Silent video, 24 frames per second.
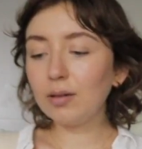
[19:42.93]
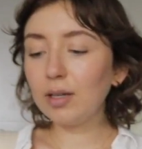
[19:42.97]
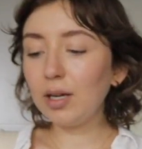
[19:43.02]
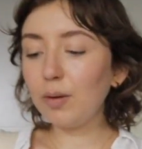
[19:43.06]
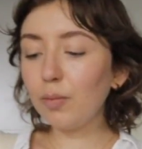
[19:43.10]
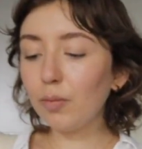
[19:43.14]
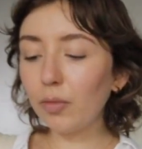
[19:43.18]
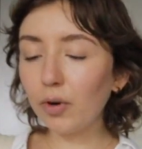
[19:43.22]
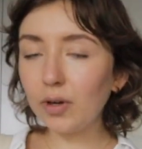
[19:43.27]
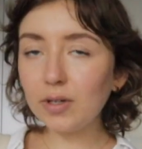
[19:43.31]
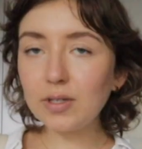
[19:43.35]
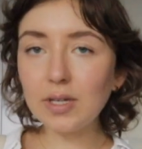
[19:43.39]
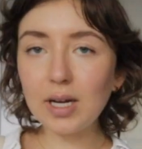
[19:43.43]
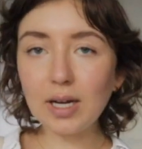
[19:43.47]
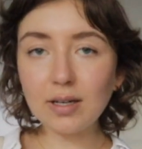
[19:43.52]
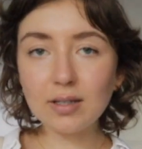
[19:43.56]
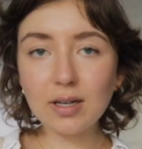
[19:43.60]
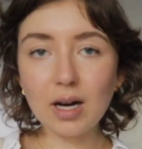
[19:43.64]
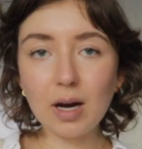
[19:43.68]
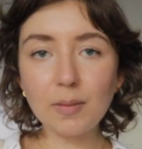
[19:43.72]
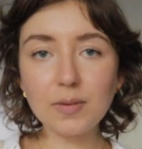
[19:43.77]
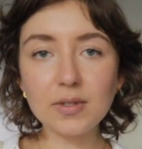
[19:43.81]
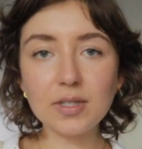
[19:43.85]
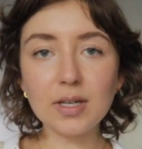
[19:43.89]
need more tank
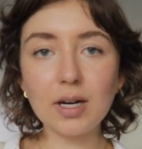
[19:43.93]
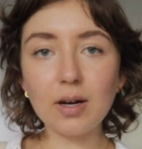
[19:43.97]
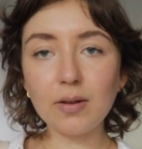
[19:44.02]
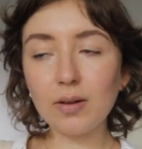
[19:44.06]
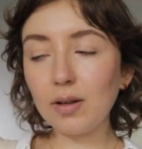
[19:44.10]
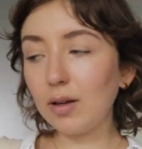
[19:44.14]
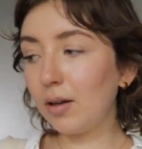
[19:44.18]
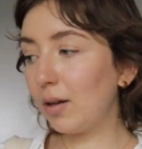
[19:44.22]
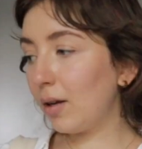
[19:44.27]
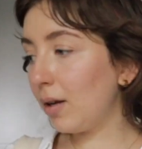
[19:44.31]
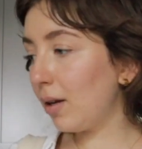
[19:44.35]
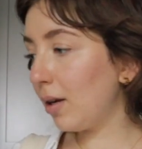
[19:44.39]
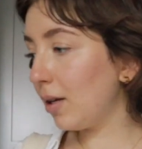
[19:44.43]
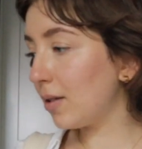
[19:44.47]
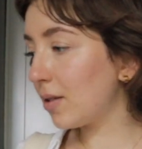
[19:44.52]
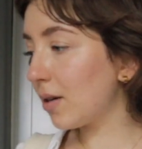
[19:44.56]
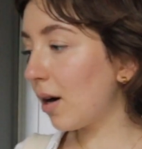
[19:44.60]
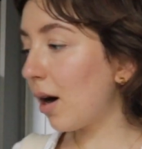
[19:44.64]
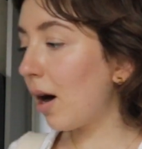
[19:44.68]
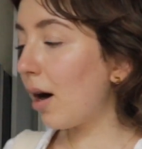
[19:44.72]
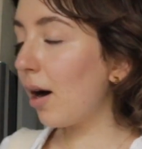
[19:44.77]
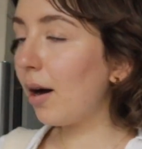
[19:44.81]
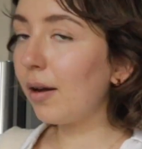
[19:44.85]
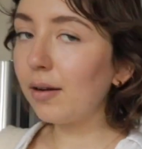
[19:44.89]
tops now that it's
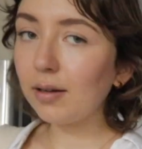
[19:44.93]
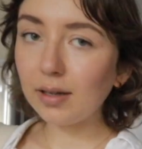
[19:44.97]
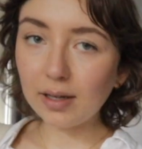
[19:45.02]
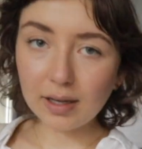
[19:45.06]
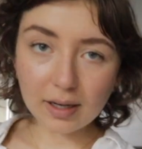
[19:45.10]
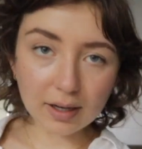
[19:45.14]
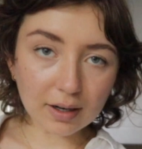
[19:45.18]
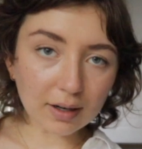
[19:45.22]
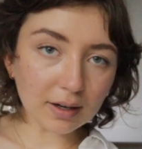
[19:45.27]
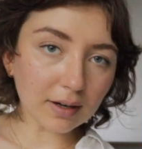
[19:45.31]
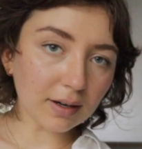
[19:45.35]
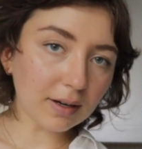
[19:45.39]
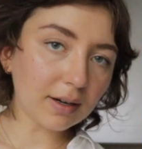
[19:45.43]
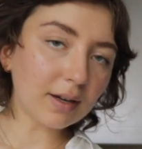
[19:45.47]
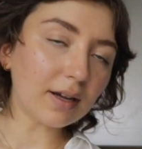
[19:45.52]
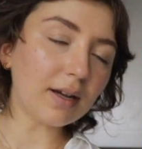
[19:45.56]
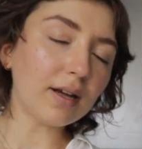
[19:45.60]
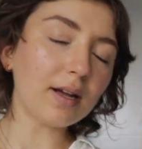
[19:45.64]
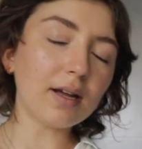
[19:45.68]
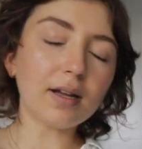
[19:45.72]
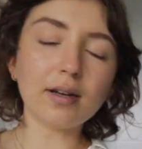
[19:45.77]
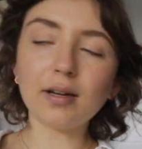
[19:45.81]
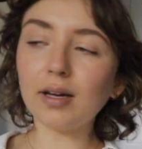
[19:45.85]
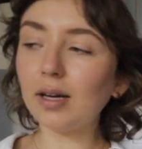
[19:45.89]
hot here
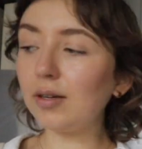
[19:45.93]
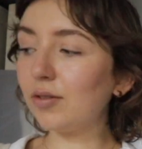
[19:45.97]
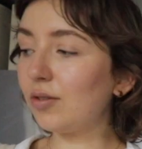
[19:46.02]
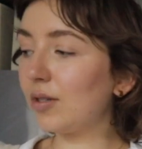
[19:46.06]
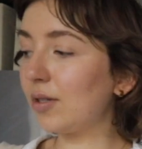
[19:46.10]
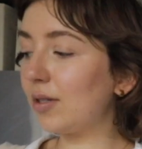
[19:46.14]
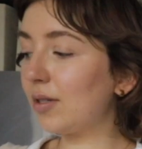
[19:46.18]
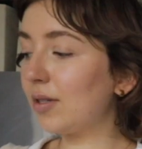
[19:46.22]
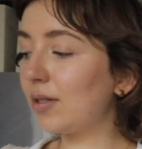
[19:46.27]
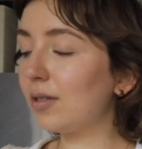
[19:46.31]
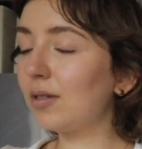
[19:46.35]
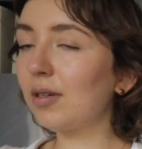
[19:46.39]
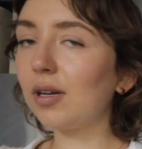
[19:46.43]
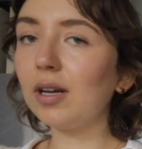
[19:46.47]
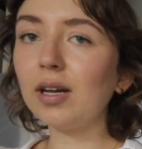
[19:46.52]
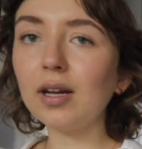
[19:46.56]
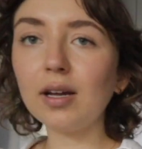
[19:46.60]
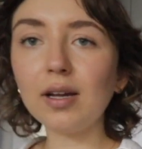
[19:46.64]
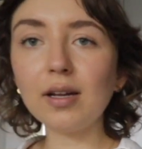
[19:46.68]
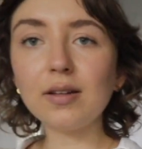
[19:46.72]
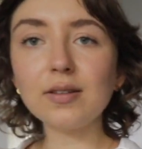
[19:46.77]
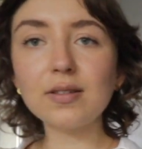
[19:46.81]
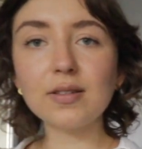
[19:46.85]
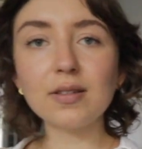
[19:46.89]
and I just
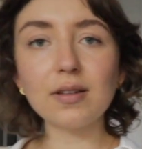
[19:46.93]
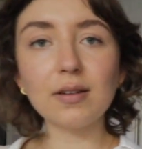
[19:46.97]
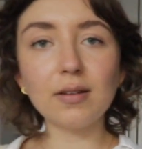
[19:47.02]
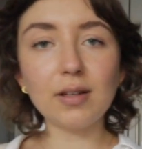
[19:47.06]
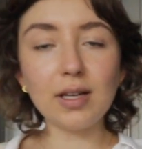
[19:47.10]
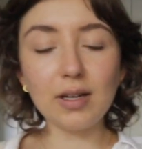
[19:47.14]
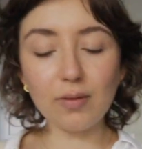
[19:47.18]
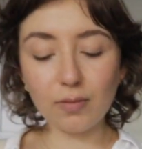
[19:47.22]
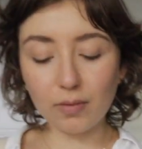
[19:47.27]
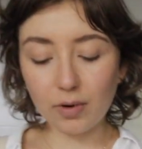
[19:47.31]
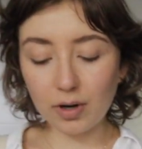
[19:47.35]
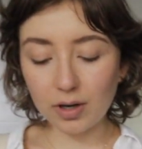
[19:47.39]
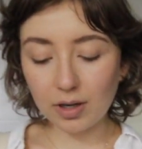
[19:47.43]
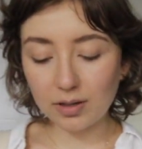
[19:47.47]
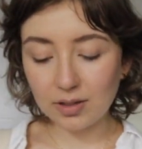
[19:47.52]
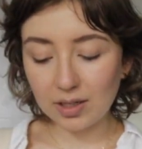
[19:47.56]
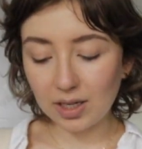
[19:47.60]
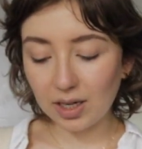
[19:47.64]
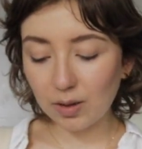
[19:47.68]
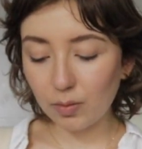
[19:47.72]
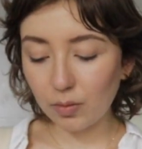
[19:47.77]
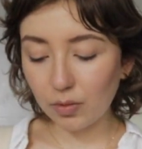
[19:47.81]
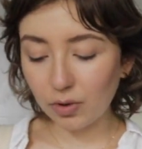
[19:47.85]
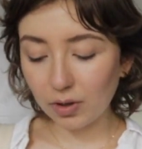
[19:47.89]
instantly wanted to
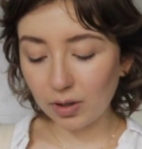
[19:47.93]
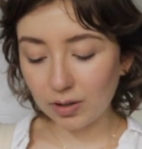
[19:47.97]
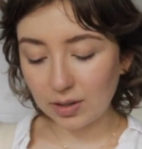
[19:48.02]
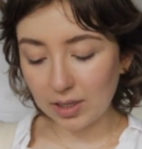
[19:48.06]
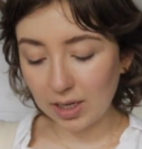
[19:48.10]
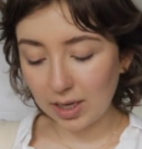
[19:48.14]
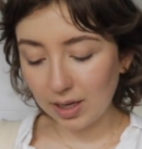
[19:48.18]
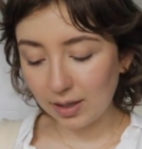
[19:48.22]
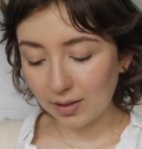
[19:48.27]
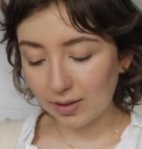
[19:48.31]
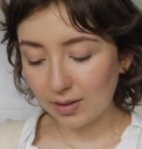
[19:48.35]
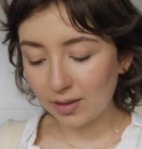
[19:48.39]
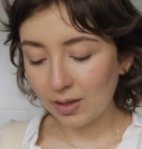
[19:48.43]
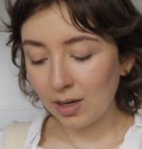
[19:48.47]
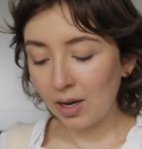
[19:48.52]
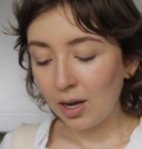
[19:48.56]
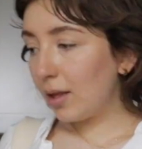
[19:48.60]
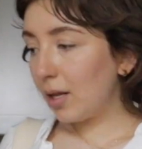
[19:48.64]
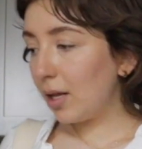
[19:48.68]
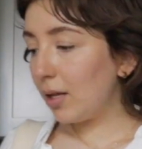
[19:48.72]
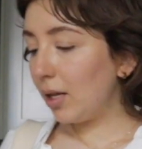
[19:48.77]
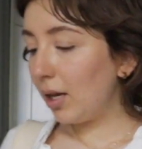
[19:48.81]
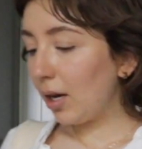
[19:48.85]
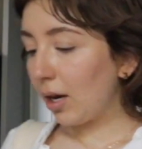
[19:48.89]
get more tanks.
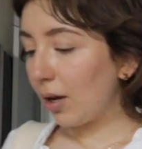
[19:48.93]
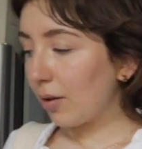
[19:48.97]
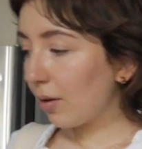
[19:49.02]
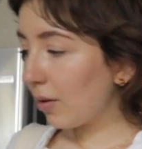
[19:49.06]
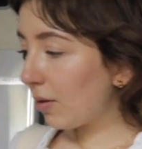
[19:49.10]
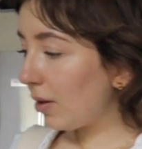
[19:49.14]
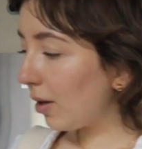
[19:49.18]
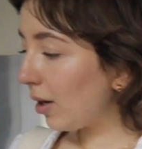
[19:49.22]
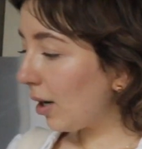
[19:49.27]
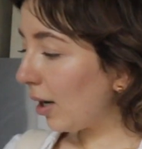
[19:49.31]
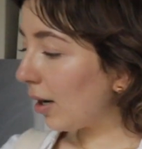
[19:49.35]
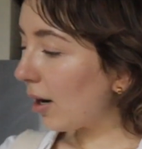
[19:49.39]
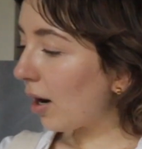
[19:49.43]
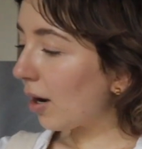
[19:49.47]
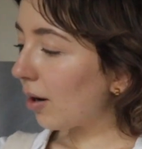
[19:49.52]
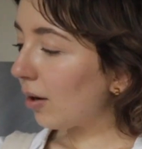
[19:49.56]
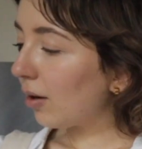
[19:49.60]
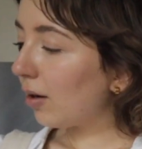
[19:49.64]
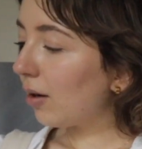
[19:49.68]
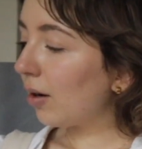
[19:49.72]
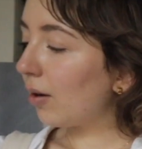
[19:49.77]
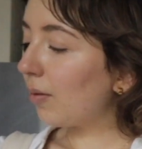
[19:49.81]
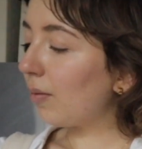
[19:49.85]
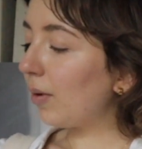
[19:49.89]
And then the other thing I got
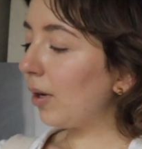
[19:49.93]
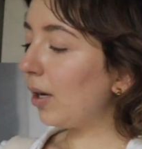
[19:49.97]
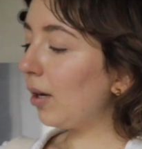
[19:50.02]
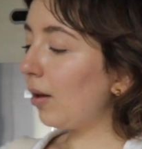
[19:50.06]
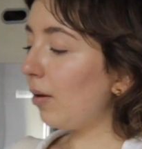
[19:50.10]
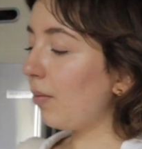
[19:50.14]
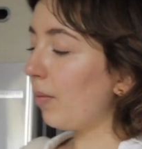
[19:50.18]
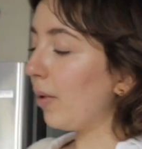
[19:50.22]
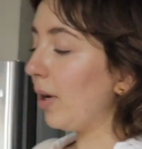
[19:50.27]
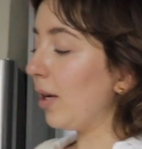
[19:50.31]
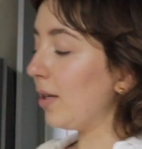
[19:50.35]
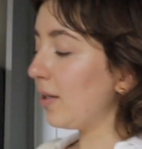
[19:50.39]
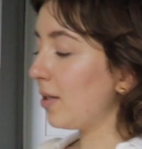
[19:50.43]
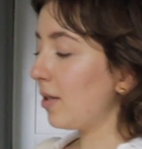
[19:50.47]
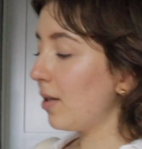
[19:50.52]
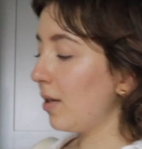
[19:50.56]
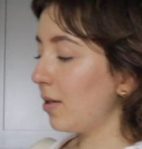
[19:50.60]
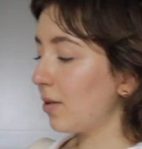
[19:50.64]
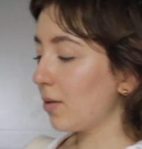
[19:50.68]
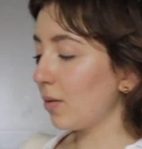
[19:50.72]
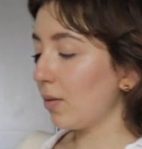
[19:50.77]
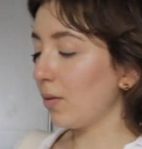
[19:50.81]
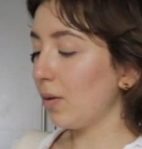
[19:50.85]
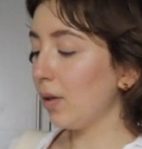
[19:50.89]
at Goodwill was
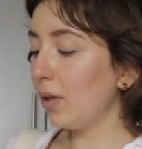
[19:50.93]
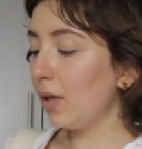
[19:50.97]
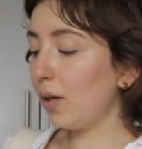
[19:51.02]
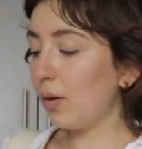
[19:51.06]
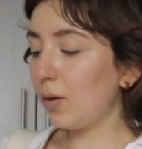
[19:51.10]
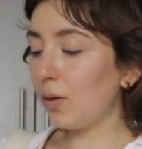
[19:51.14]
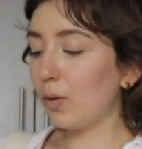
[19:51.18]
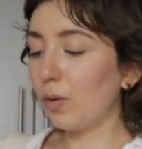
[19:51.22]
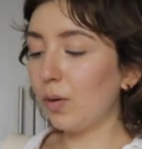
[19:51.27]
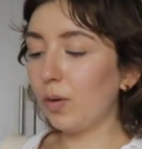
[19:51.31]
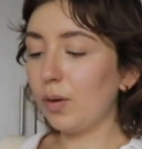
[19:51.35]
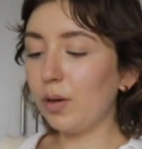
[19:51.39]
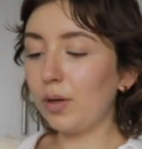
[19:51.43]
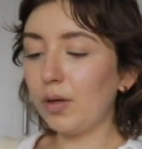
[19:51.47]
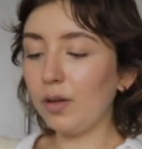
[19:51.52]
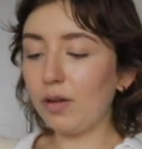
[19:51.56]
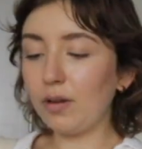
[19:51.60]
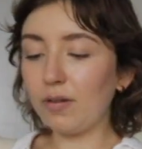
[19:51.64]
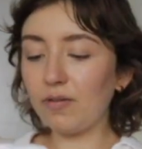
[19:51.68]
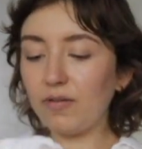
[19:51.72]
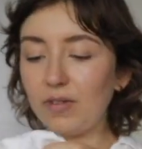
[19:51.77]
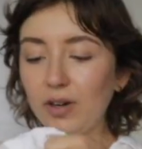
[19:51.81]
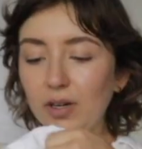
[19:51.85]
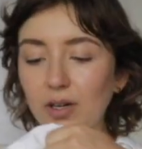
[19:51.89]
this really
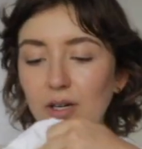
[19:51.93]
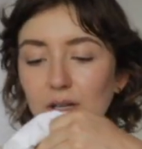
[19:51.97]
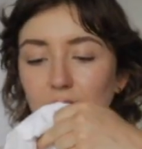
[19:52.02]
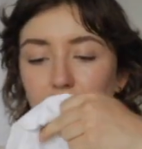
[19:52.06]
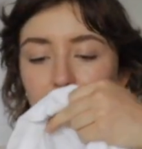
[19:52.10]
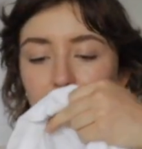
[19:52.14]
cool, very